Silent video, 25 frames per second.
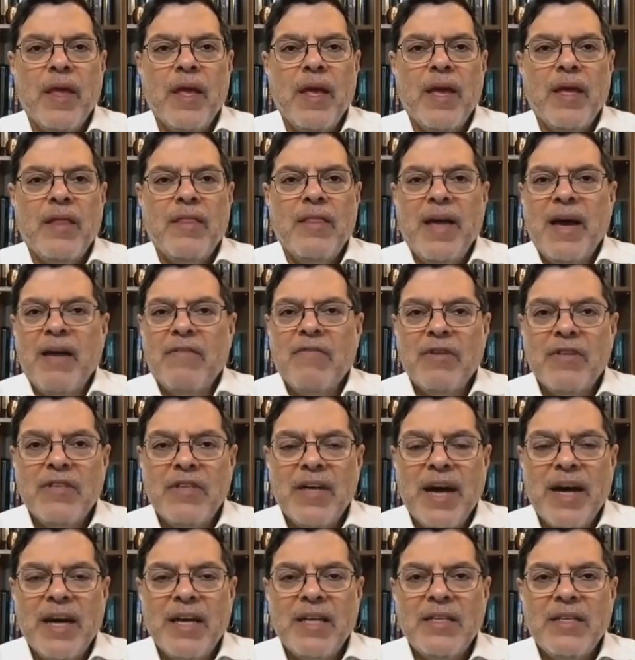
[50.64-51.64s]
They have the
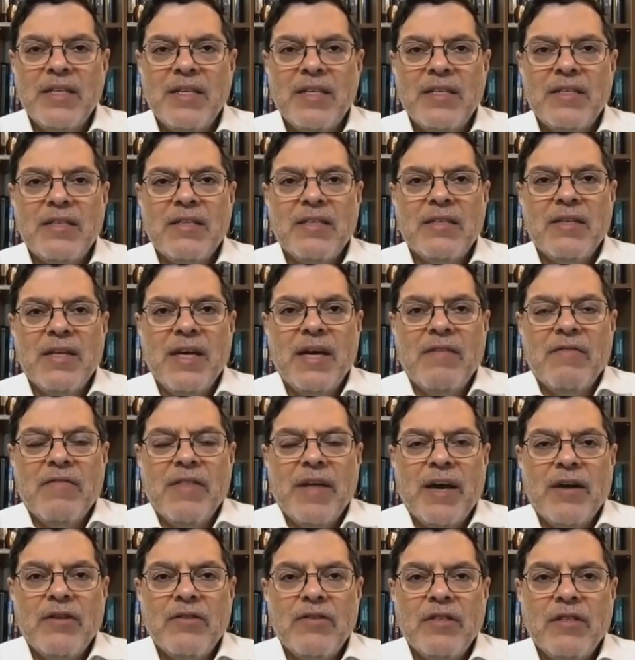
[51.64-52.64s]
scientists, they have
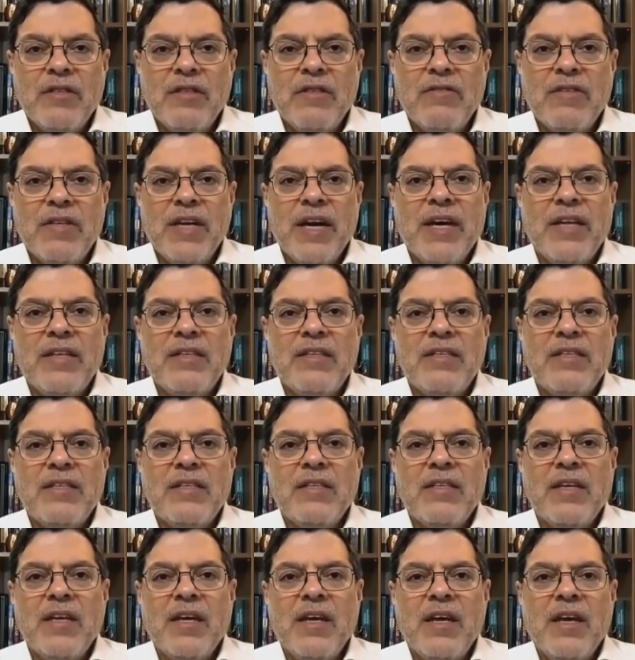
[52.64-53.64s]
thousands of scientists,
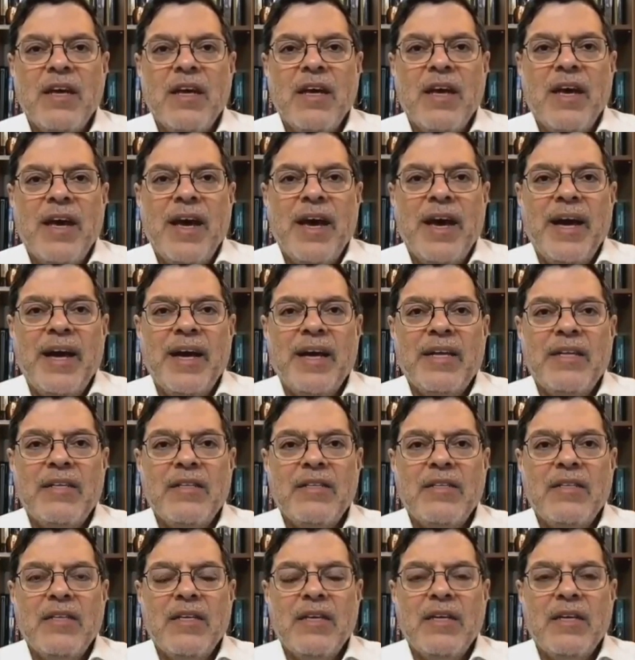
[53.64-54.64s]
and
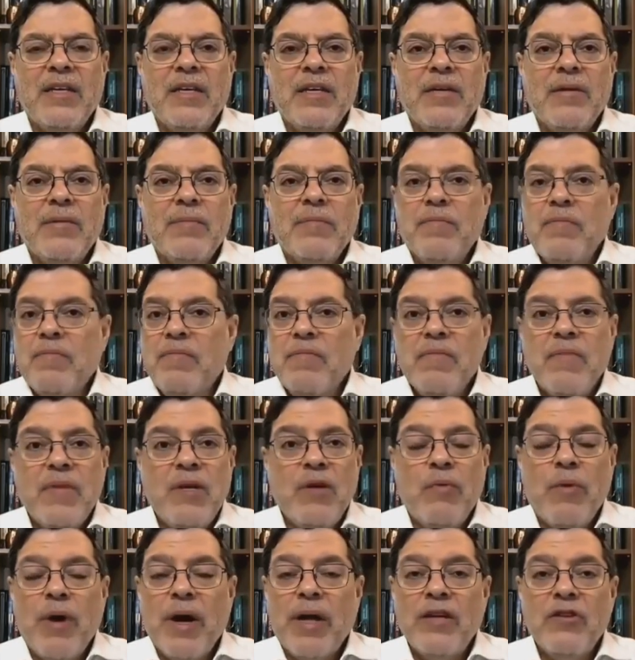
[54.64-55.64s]

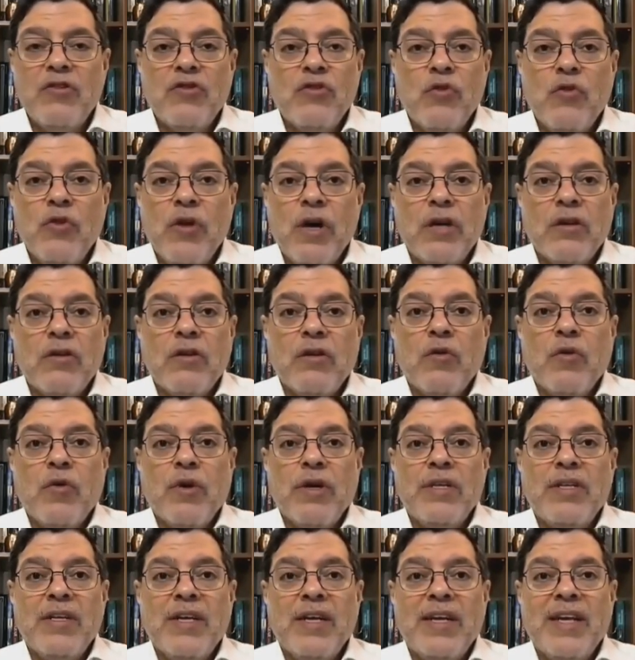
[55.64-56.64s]
Iran is no longer going
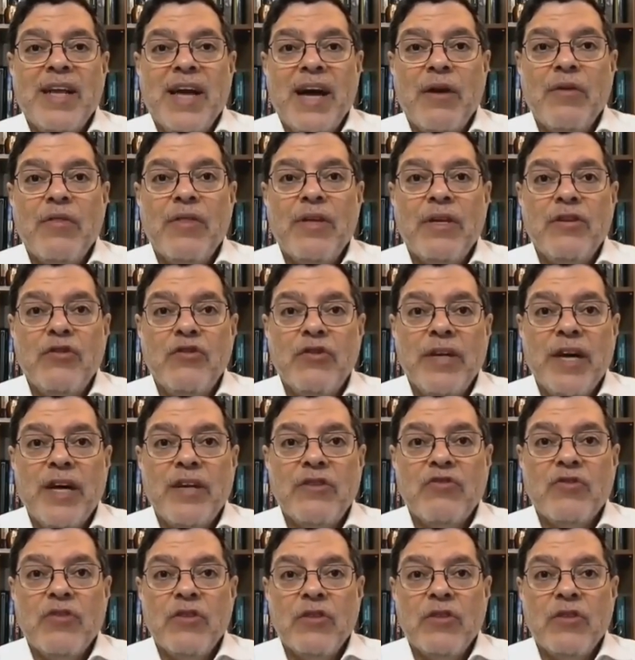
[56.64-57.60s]
to allow the International